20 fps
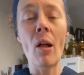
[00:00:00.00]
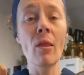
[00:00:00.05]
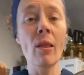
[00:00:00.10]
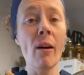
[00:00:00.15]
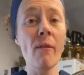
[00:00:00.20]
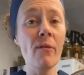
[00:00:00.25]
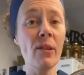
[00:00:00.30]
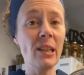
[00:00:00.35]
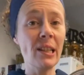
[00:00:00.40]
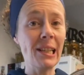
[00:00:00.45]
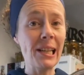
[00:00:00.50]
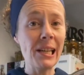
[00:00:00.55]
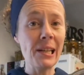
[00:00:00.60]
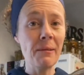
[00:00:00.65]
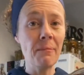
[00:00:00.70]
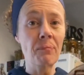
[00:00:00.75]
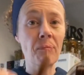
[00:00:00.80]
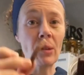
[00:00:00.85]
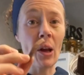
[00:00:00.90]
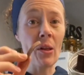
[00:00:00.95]
I love the
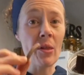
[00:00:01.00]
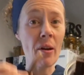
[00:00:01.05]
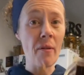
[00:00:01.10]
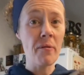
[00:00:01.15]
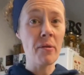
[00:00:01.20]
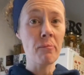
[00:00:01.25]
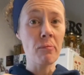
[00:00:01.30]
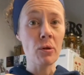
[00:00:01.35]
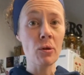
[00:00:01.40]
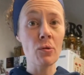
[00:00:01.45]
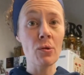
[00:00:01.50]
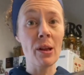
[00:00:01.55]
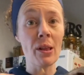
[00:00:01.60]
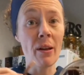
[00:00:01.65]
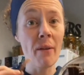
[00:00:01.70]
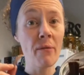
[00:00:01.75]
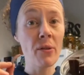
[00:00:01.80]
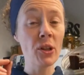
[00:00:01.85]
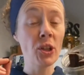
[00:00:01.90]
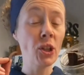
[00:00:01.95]
date, I love the prune, I
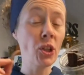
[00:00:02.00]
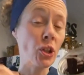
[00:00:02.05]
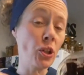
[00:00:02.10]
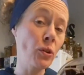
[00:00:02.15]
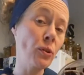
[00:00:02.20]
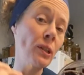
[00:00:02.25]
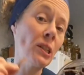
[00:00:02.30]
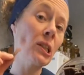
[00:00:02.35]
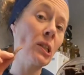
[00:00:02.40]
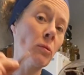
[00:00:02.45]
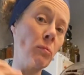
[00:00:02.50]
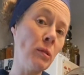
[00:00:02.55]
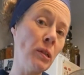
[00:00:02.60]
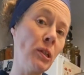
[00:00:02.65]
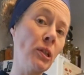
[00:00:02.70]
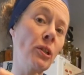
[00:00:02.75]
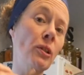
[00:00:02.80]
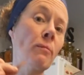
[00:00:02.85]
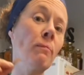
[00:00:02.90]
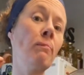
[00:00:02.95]
love the sugary
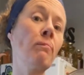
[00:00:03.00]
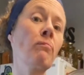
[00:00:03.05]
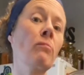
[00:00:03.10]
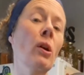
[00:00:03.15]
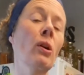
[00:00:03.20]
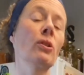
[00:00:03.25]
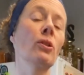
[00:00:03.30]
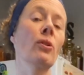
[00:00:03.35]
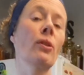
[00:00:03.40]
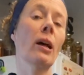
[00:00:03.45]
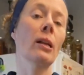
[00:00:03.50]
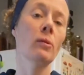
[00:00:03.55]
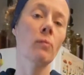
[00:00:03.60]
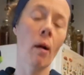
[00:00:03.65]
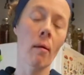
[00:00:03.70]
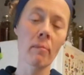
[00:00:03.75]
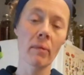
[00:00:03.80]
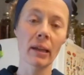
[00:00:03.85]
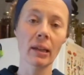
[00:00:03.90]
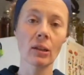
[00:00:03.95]
sweeter. So that's
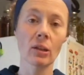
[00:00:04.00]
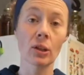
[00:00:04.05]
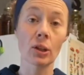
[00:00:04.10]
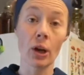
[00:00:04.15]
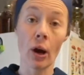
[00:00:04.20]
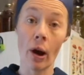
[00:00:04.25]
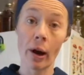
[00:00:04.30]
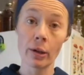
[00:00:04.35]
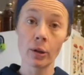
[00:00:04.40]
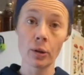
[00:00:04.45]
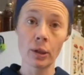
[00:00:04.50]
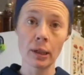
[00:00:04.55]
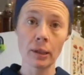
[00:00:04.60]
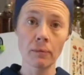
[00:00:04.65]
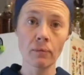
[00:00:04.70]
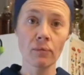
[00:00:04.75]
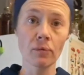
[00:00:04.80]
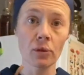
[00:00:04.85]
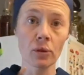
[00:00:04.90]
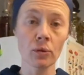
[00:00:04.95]
why I'm liking the
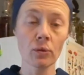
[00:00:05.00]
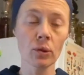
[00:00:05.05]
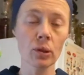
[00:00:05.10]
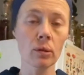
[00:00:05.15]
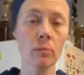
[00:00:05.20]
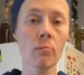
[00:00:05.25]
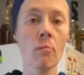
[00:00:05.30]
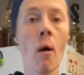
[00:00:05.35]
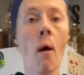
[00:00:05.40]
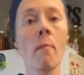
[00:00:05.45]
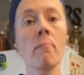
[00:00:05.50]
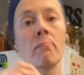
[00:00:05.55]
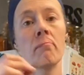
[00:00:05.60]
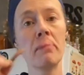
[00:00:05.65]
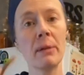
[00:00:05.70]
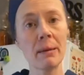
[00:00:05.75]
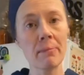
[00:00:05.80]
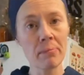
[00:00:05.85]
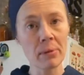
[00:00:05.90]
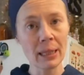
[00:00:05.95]
dehydrated fruits
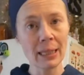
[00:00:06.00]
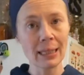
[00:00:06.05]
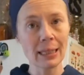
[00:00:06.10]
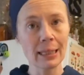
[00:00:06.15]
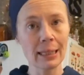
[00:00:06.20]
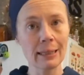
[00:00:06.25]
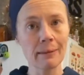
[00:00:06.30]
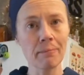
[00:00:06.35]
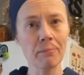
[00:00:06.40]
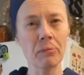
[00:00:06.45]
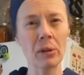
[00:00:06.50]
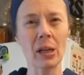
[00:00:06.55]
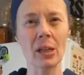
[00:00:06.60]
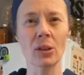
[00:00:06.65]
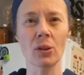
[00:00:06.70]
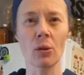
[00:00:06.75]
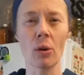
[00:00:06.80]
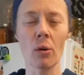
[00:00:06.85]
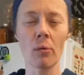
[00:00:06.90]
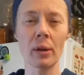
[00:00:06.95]
being blended in,
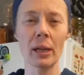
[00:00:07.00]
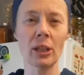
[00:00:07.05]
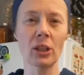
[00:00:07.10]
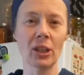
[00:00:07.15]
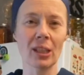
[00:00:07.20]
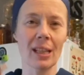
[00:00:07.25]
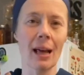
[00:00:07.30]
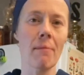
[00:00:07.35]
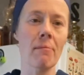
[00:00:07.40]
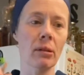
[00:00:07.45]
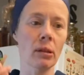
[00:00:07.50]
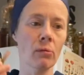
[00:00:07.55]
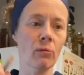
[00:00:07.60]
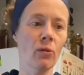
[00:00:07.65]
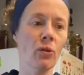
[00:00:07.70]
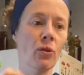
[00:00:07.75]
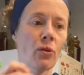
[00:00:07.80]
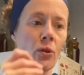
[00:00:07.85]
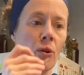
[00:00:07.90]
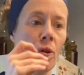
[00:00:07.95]
because they're already just that much
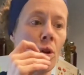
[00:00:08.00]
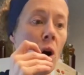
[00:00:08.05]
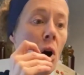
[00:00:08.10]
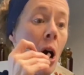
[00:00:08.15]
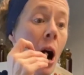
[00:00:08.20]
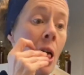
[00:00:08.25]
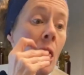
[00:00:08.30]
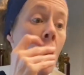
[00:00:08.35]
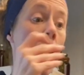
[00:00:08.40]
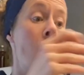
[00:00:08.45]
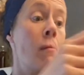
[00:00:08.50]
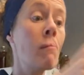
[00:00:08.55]
further along.